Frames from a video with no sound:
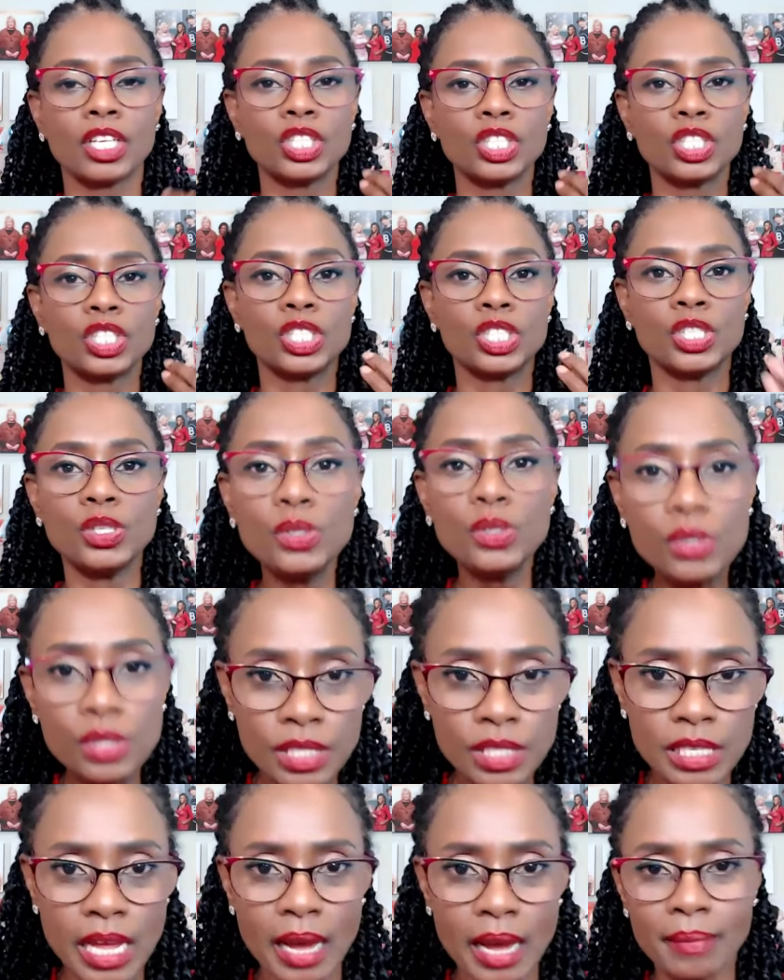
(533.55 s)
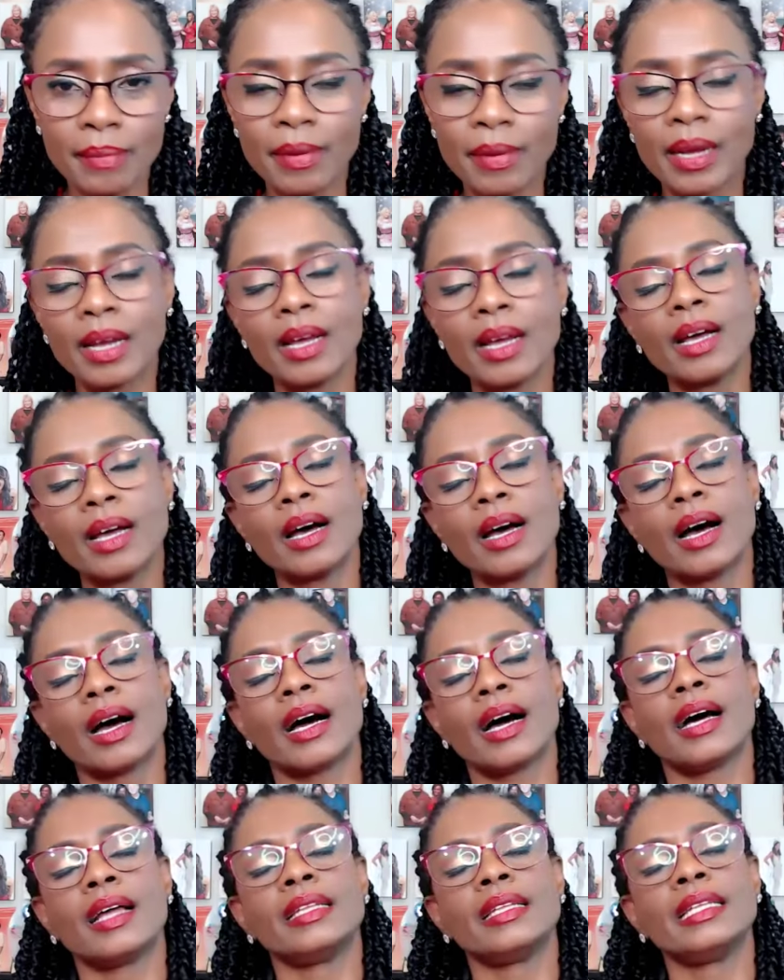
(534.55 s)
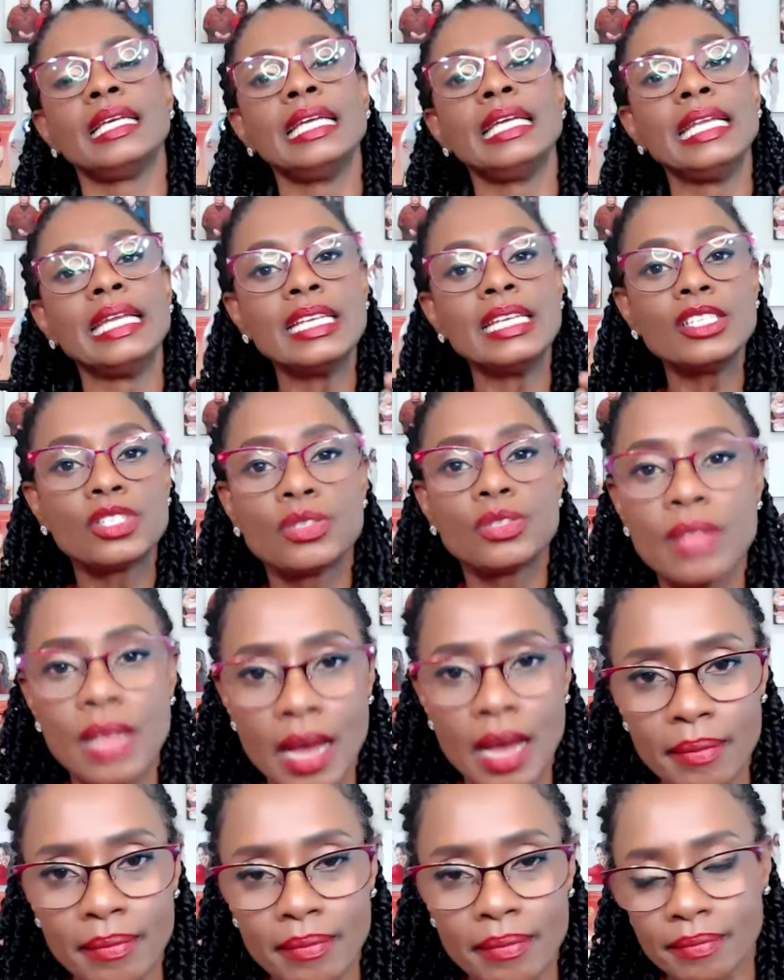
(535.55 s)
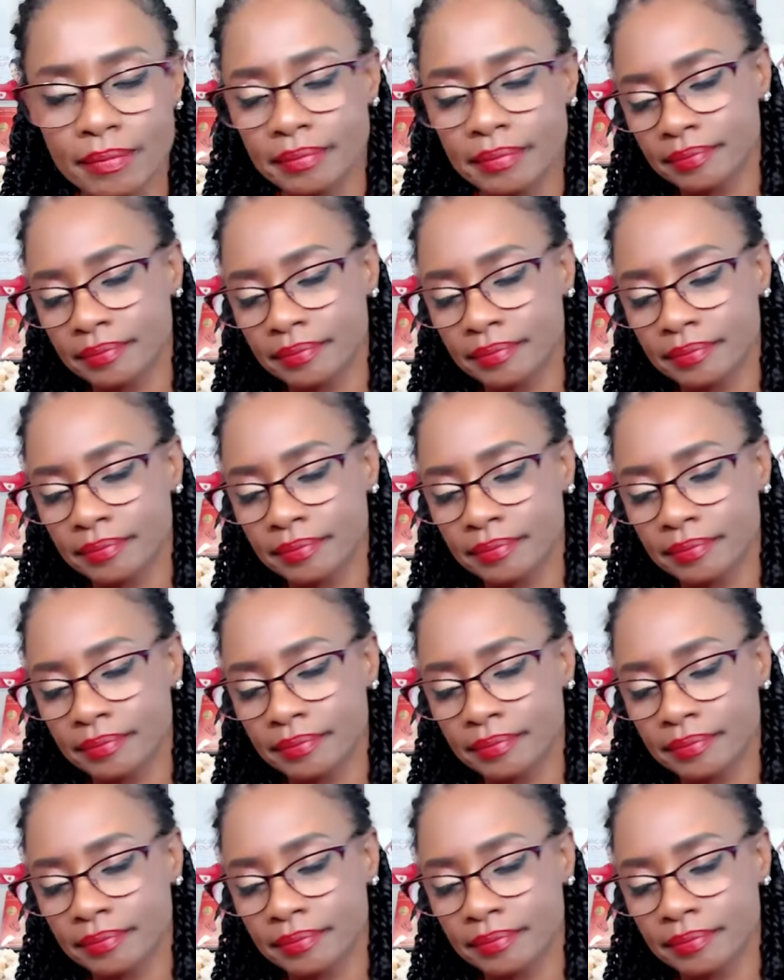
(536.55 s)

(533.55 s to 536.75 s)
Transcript: use them, lean into them.